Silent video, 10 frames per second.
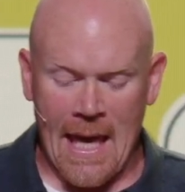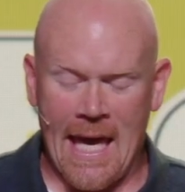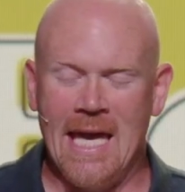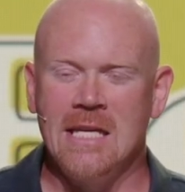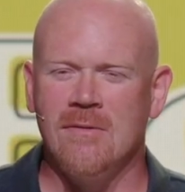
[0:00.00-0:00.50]

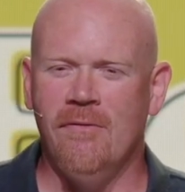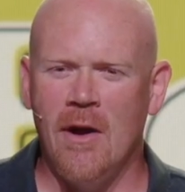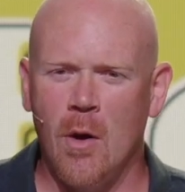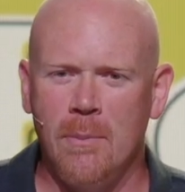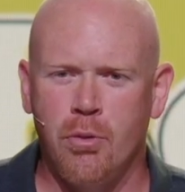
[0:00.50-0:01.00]
He is
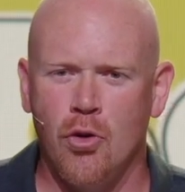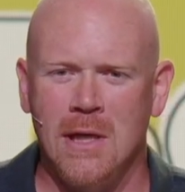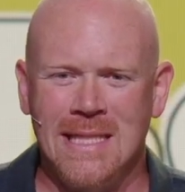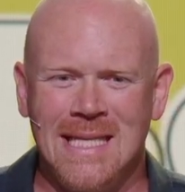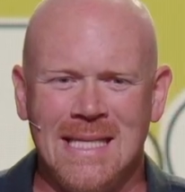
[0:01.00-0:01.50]
very
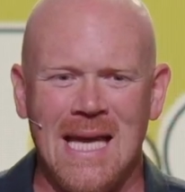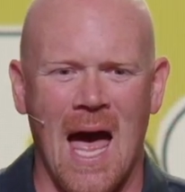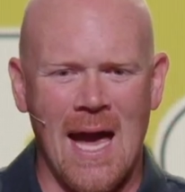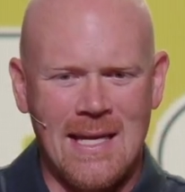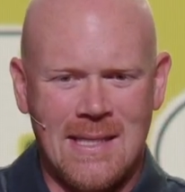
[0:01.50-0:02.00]

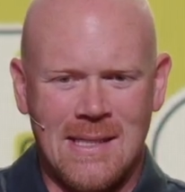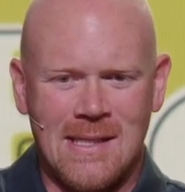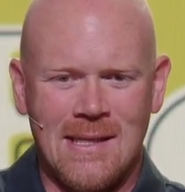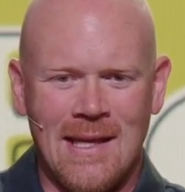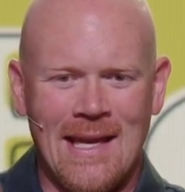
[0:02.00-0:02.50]

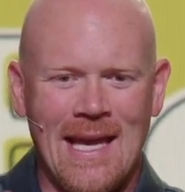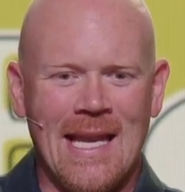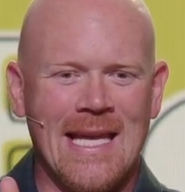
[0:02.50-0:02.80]
precise in